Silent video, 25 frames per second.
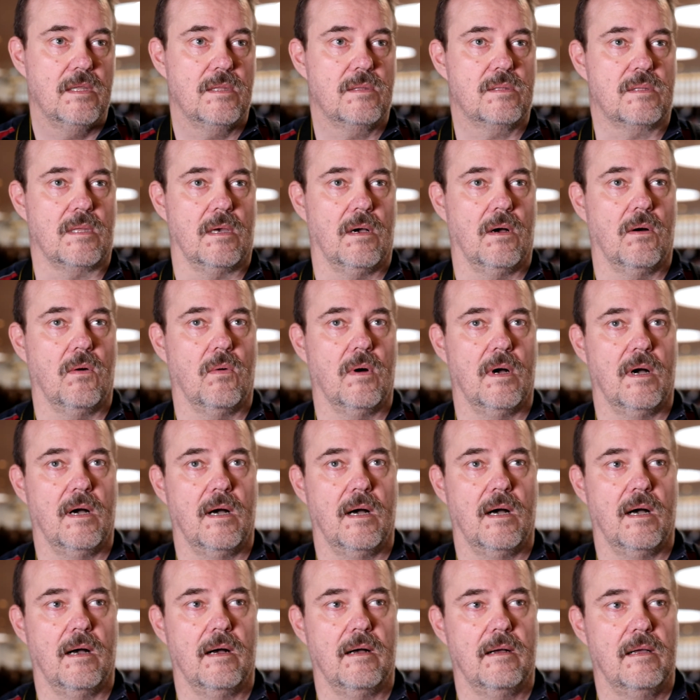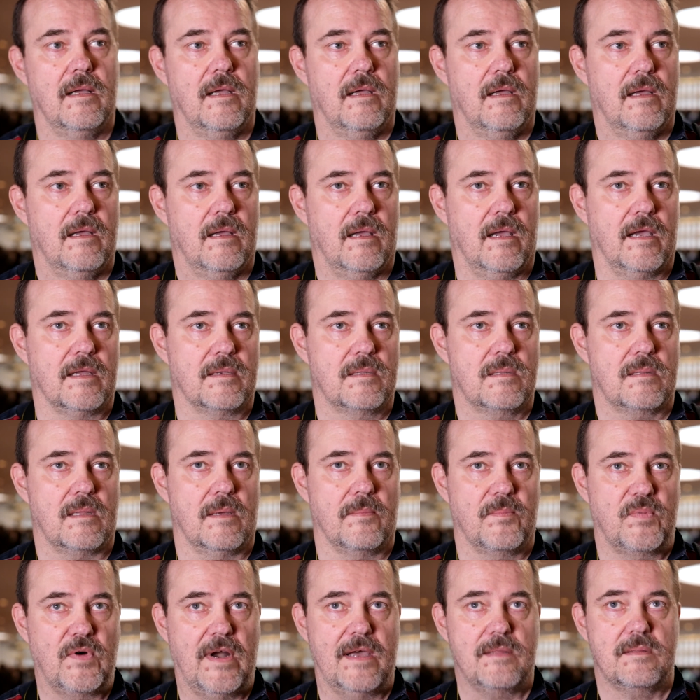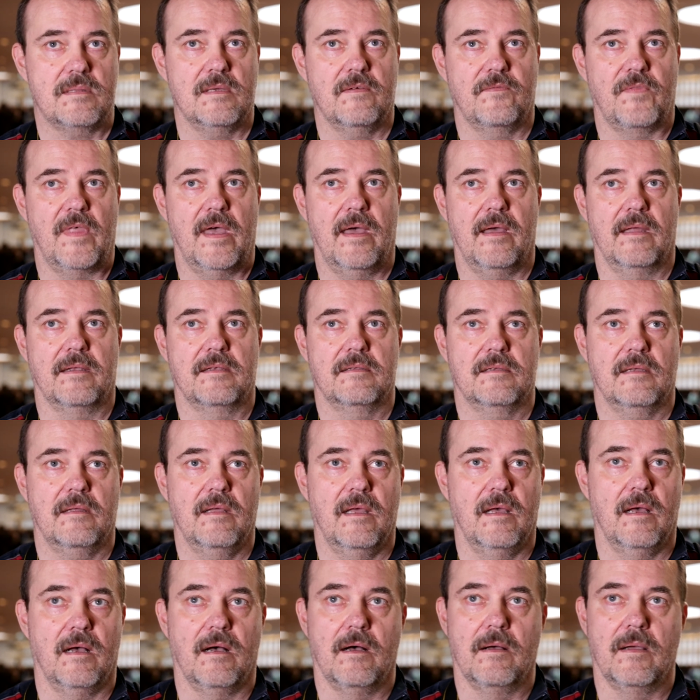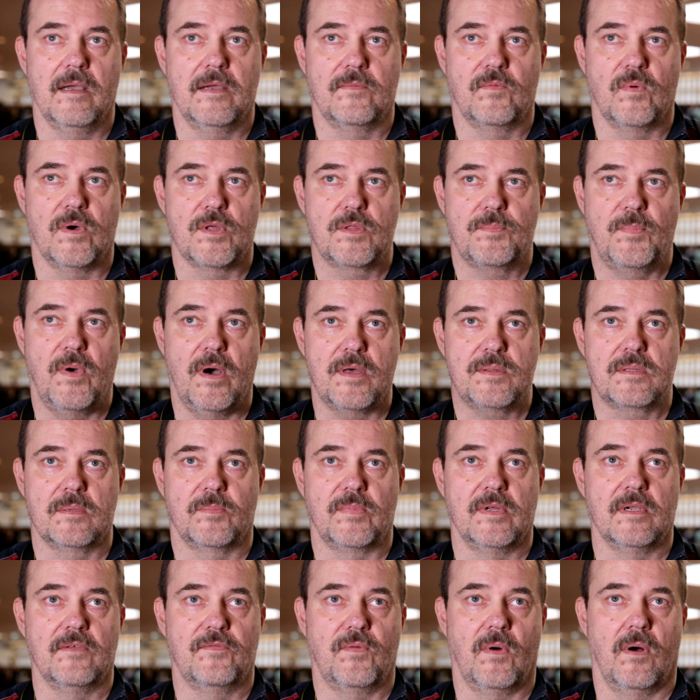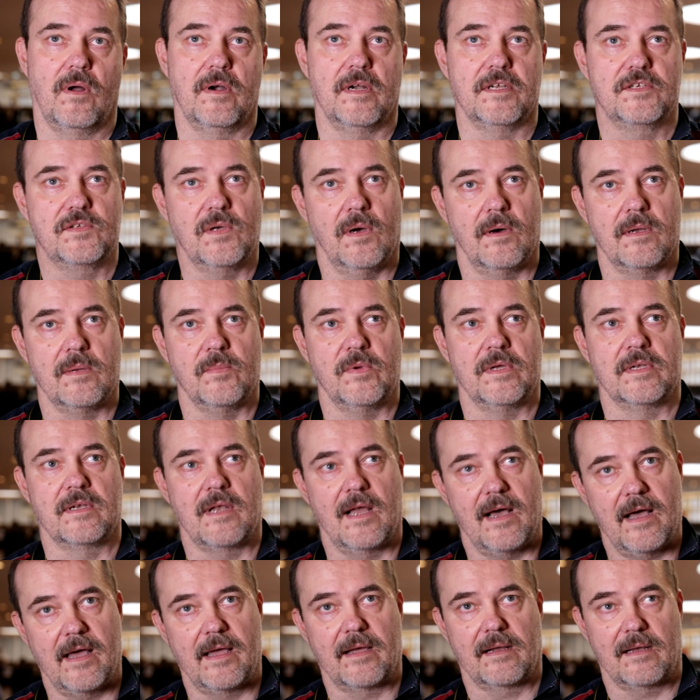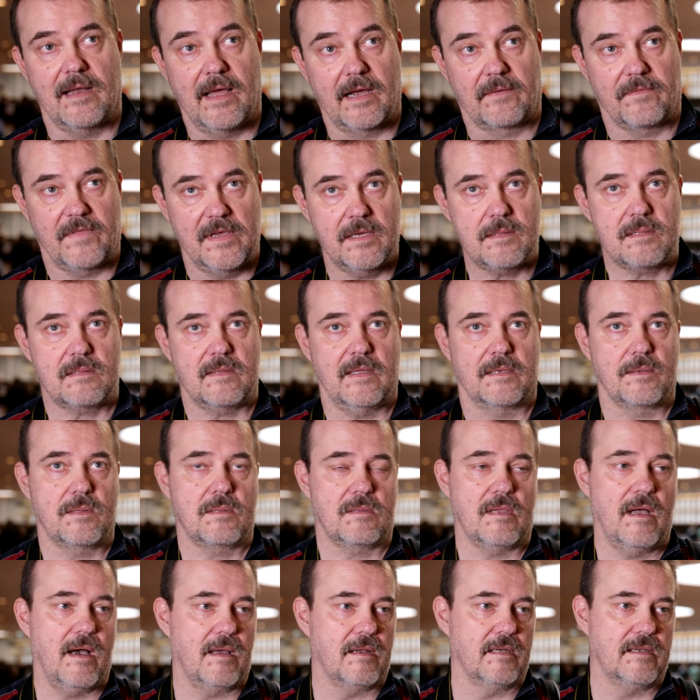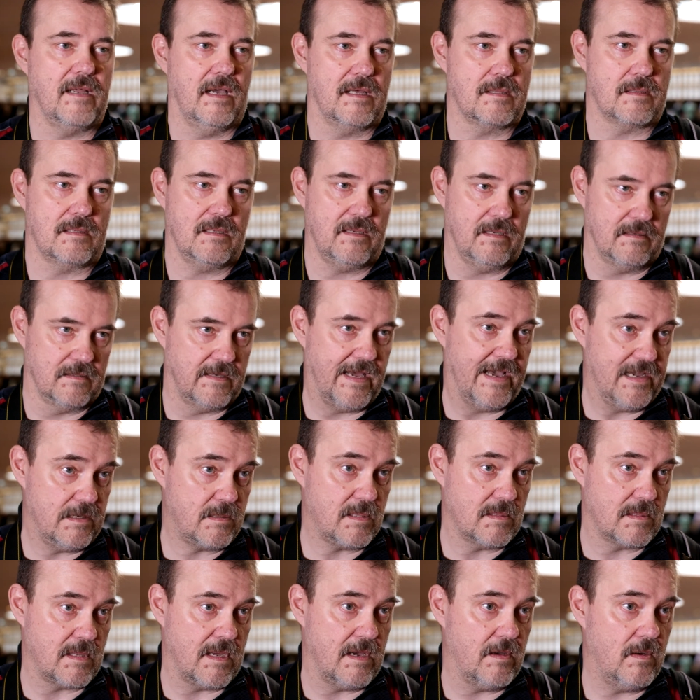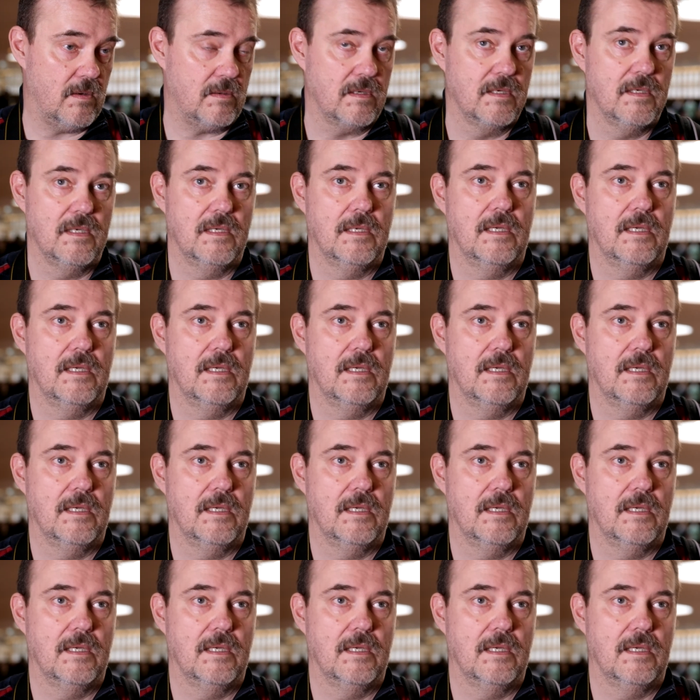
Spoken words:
So it's impressive that it was possible for a tournament like this that started as in Deizesau,